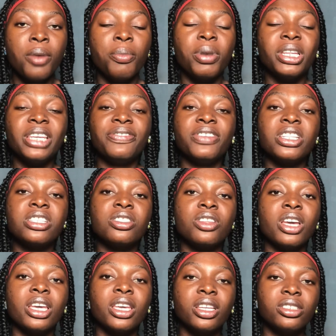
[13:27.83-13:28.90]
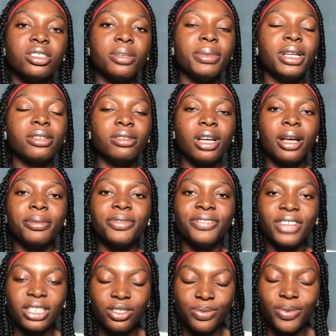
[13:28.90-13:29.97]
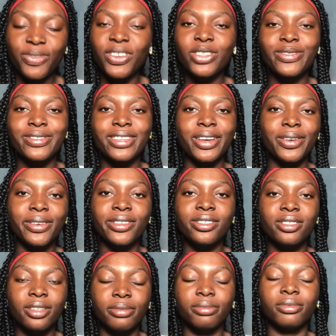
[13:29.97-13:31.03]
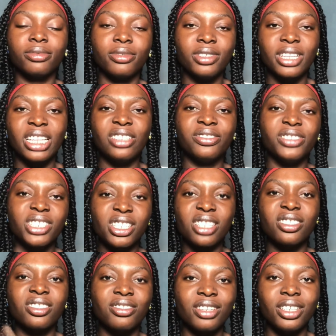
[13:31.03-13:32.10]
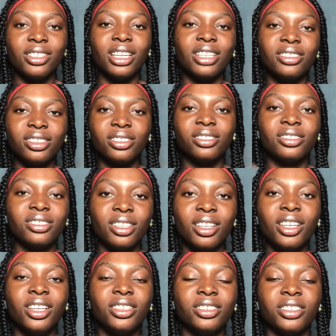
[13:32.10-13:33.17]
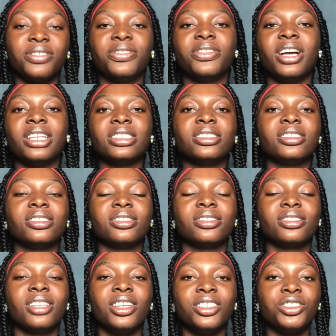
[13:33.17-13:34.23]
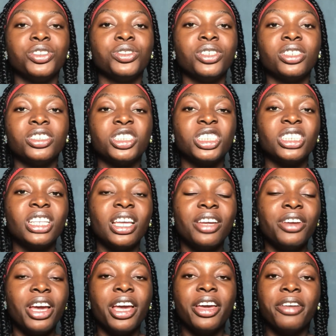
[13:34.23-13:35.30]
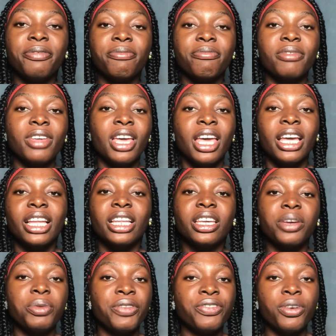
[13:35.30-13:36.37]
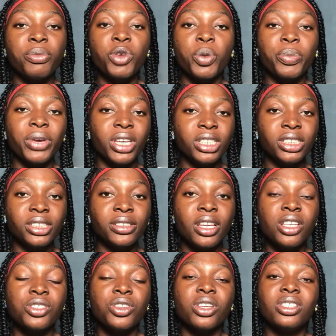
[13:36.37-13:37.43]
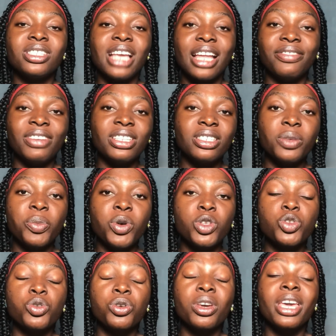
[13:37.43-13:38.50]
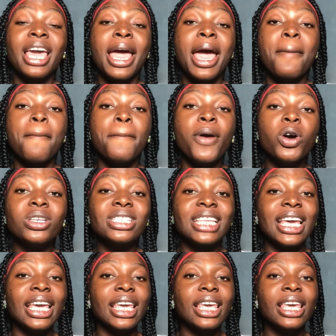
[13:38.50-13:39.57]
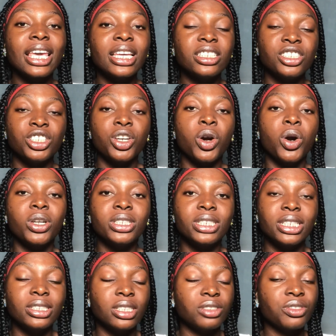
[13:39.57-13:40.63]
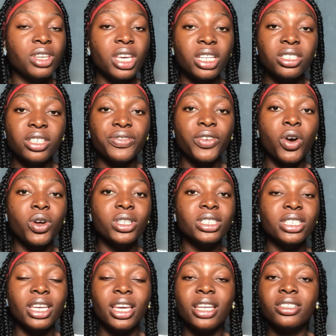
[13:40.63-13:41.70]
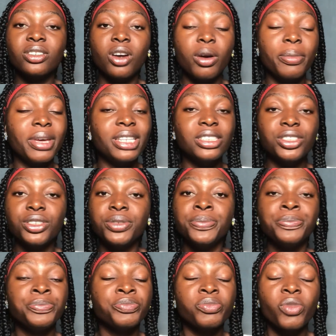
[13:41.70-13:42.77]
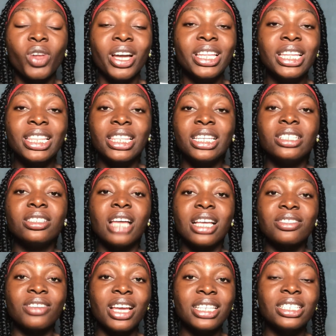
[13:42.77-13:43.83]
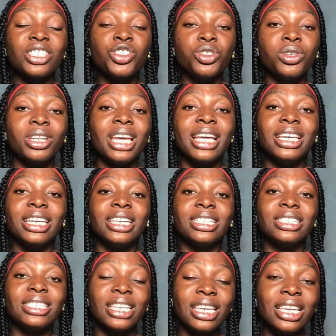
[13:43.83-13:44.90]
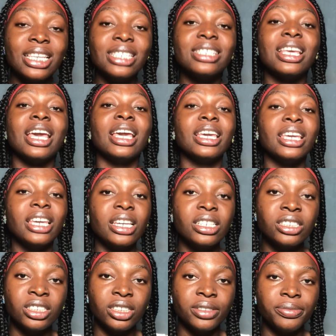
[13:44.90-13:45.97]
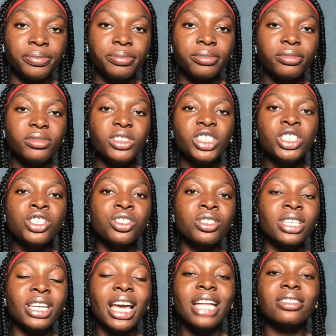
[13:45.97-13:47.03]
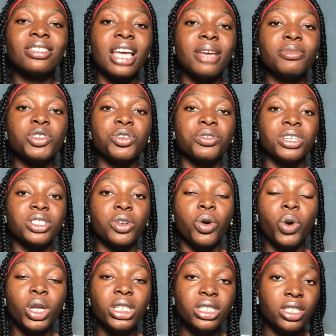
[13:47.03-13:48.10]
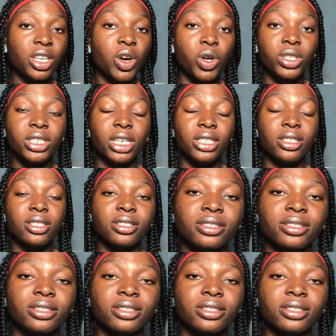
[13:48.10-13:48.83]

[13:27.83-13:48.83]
But if it's not engaging, I'll be like, before 2 seconds, what kind of nonsense is this? Yeah, just fast. They'll just click away from your page. So it's advisable to post engaging content, educative content, comedy, anything, as far as you know that it is engaging. So take our time to create quality content.